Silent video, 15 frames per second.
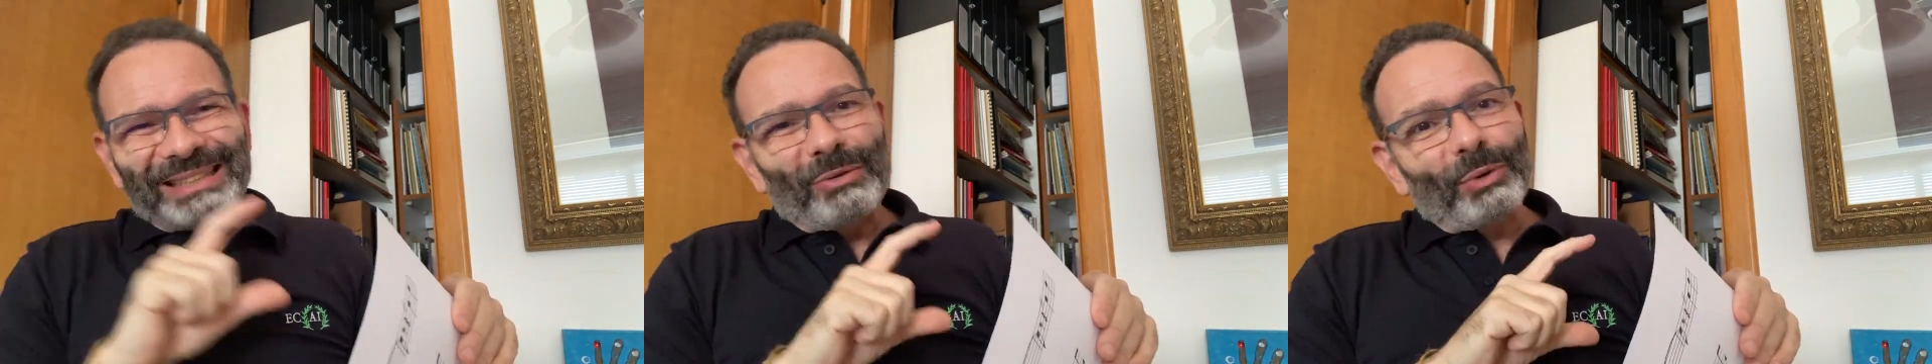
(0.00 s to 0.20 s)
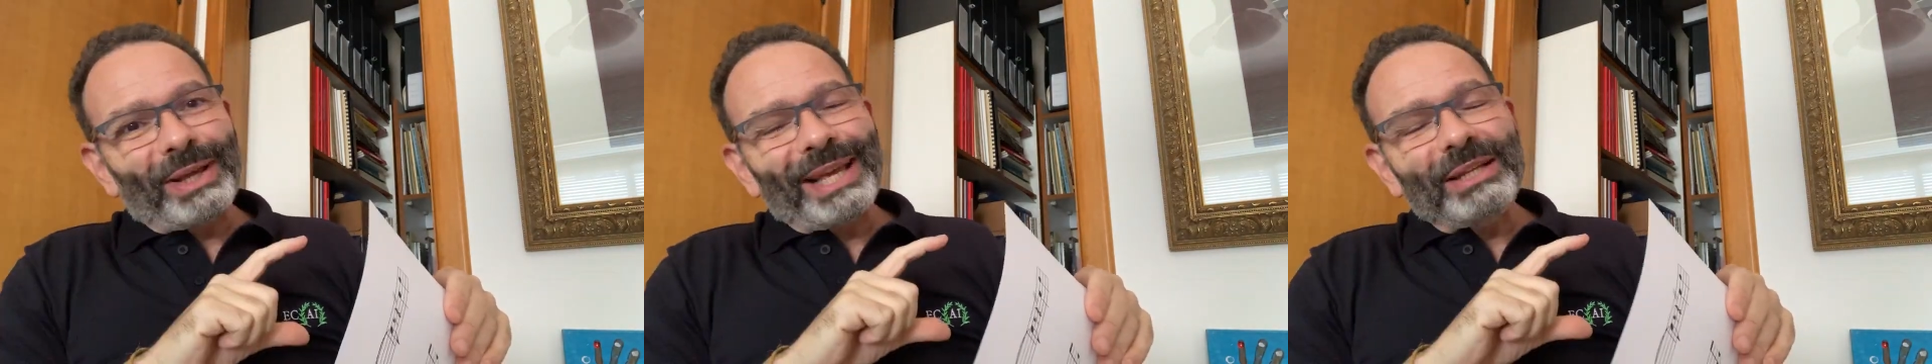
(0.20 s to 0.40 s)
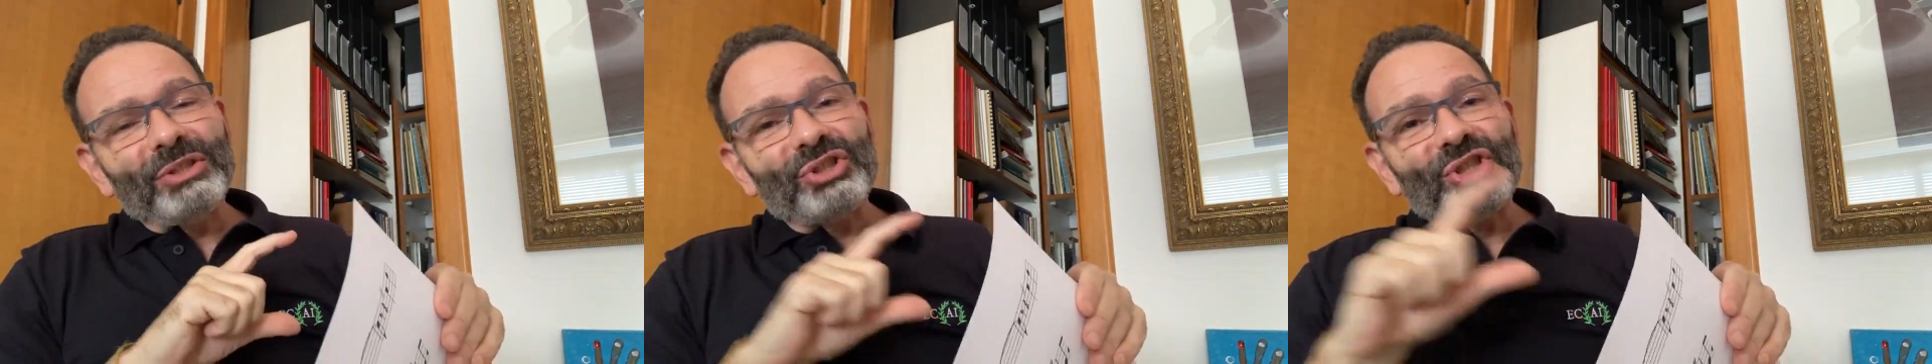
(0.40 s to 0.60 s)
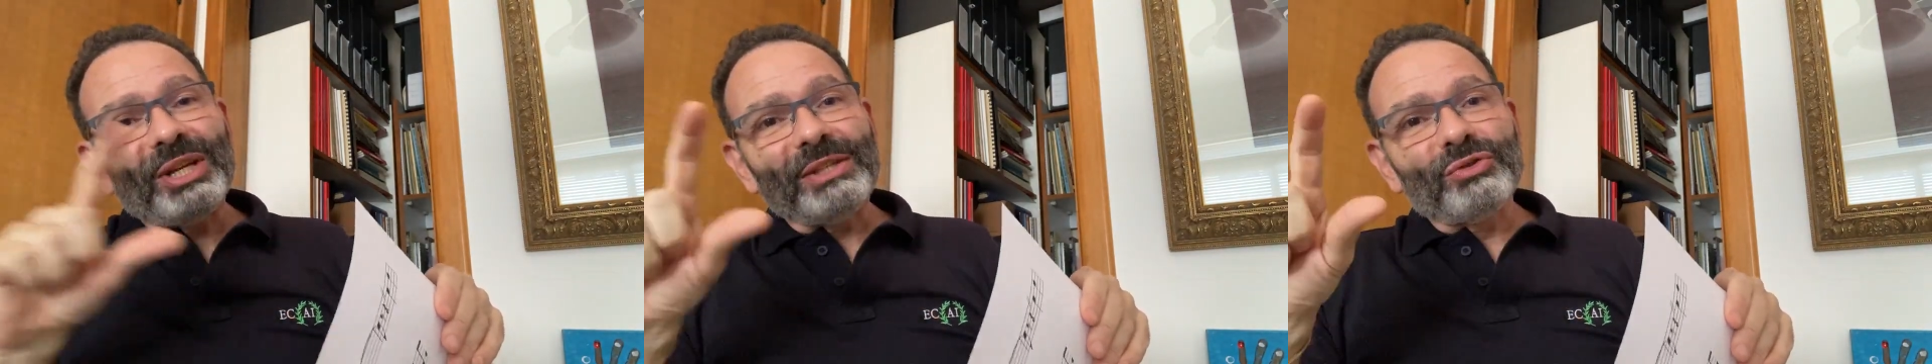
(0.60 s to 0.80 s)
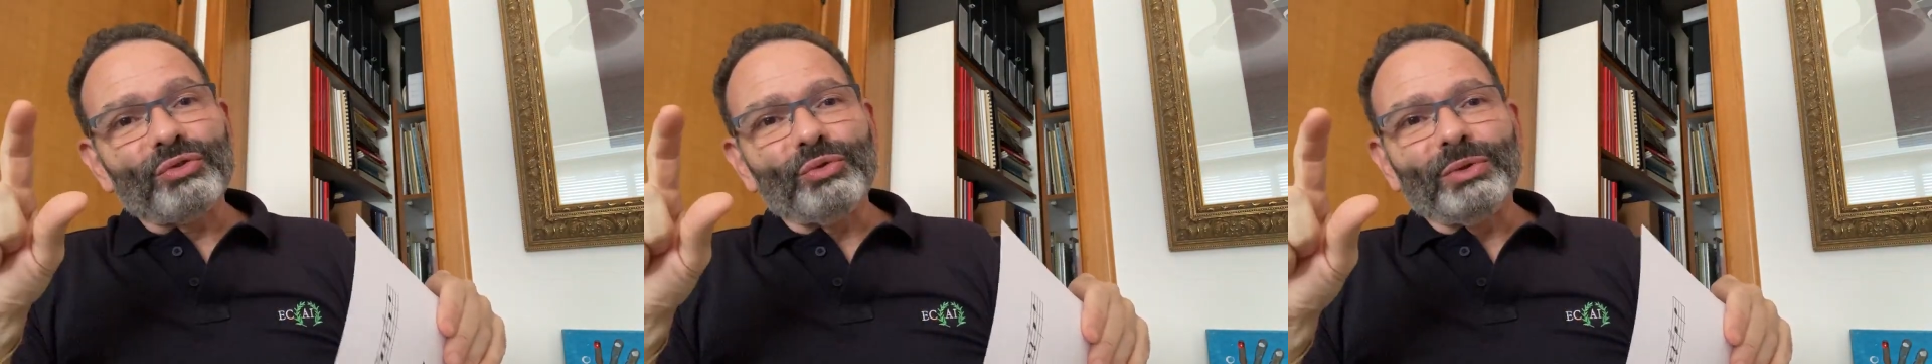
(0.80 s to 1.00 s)
okay?
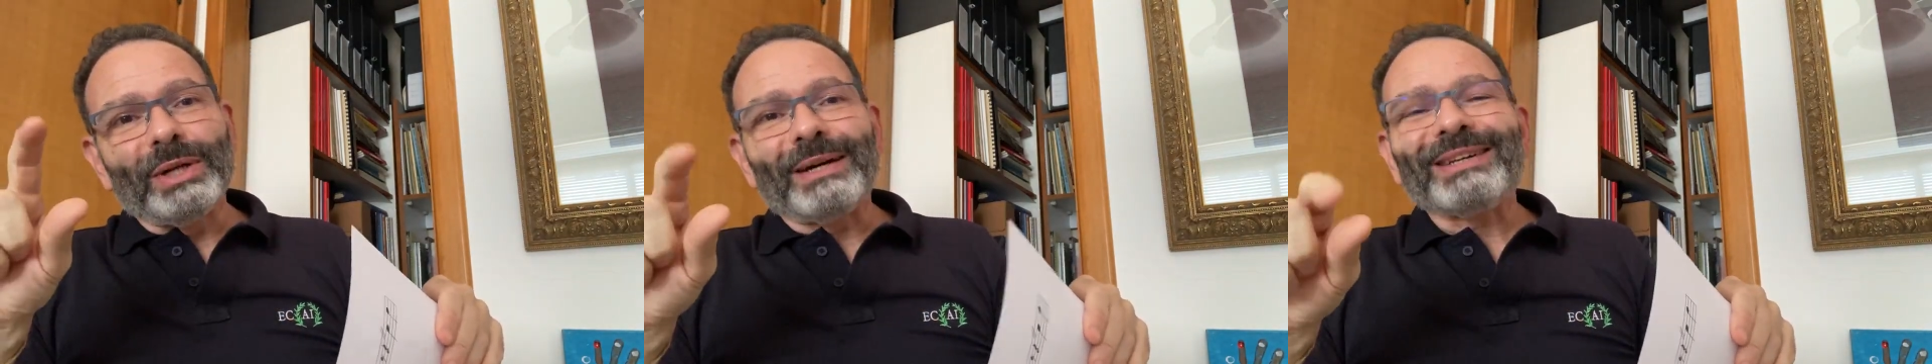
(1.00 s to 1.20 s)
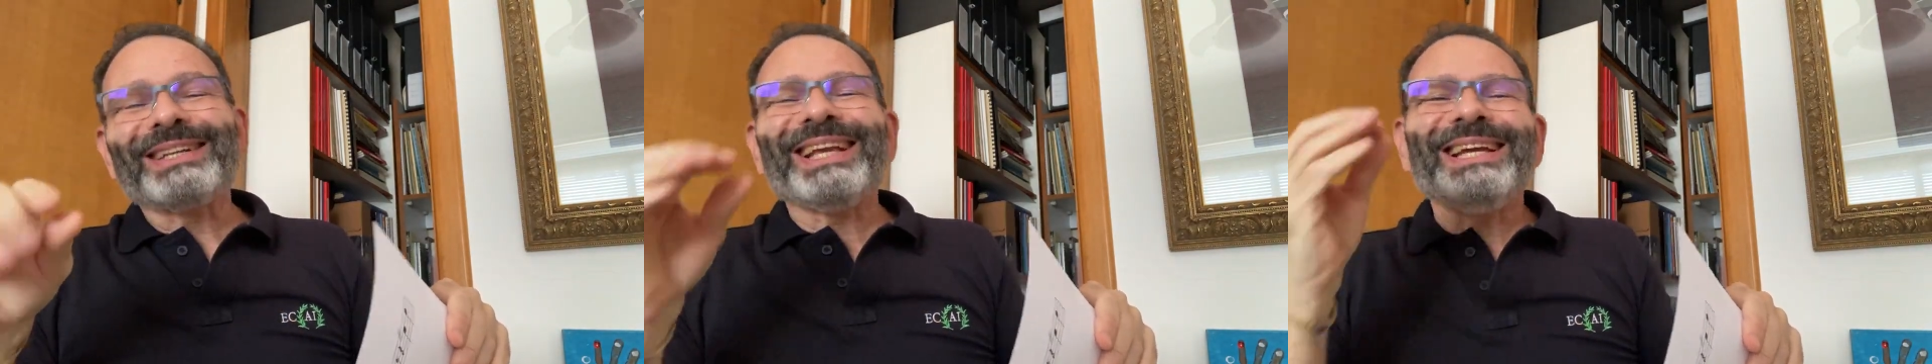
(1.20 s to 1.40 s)
Caesura.